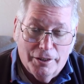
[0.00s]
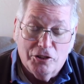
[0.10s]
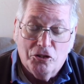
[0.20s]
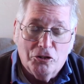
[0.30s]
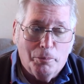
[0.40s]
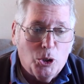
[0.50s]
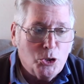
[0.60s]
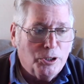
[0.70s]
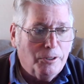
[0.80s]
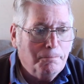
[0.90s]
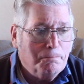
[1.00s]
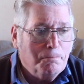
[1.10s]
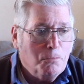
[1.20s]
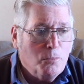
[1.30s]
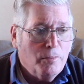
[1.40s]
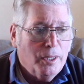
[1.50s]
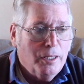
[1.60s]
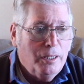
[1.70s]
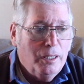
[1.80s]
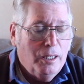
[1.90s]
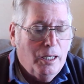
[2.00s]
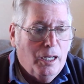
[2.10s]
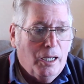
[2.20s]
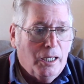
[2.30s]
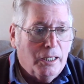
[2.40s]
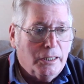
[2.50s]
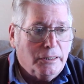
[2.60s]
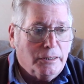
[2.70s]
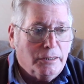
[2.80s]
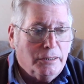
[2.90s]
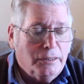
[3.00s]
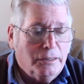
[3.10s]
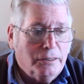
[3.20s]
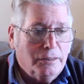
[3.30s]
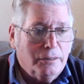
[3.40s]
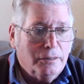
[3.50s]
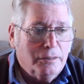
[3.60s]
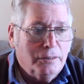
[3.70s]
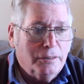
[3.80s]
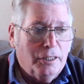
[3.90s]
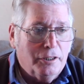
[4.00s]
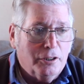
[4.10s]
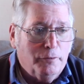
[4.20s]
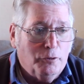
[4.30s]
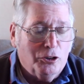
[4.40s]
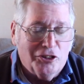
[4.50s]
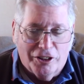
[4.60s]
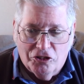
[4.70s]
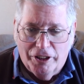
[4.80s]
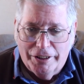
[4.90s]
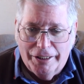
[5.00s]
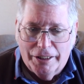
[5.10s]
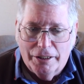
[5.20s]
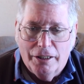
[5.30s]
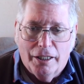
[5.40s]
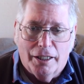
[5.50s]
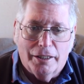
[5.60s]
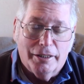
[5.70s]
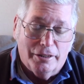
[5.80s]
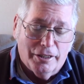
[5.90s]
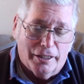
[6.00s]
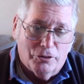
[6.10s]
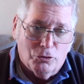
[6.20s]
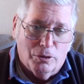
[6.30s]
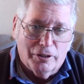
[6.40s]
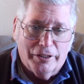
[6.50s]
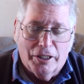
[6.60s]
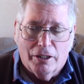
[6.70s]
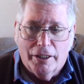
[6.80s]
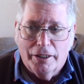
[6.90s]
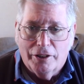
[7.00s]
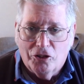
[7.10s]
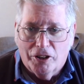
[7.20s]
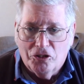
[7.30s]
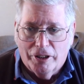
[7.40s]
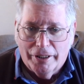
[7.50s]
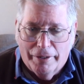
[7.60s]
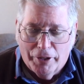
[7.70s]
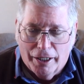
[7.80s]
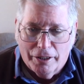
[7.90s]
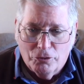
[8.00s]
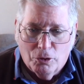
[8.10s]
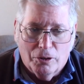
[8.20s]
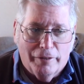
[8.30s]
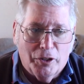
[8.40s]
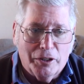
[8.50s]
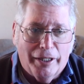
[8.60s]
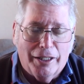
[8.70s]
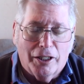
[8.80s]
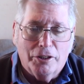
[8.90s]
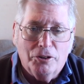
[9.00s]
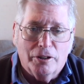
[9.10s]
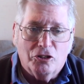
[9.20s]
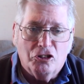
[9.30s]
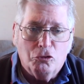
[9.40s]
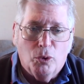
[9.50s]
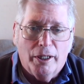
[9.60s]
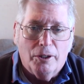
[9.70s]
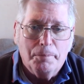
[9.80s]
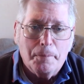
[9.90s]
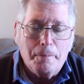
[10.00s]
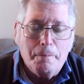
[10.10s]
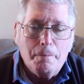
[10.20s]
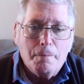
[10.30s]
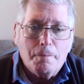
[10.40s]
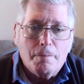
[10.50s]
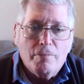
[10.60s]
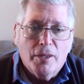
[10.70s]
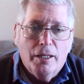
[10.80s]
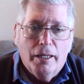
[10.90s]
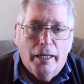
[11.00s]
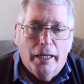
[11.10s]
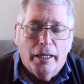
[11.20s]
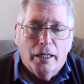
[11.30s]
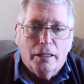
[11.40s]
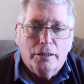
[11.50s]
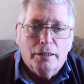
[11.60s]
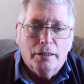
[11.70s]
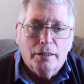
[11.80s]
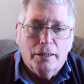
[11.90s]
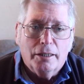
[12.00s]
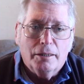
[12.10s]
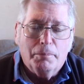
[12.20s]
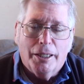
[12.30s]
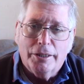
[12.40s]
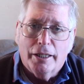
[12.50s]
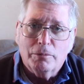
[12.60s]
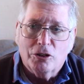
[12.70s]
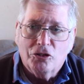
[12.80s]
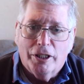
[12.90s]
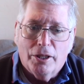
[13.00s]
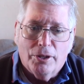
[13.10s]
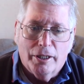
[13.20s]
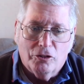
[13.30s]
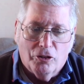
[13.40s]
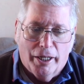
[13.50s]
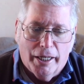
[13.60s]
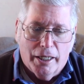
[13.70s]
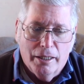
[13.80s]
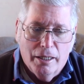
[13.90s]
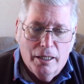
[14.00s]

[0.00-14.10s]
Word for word: this is emotional. The 101st gets sent in. They take control of the area. As I said, they've got control of other Allied units as well. And my dad would say things like,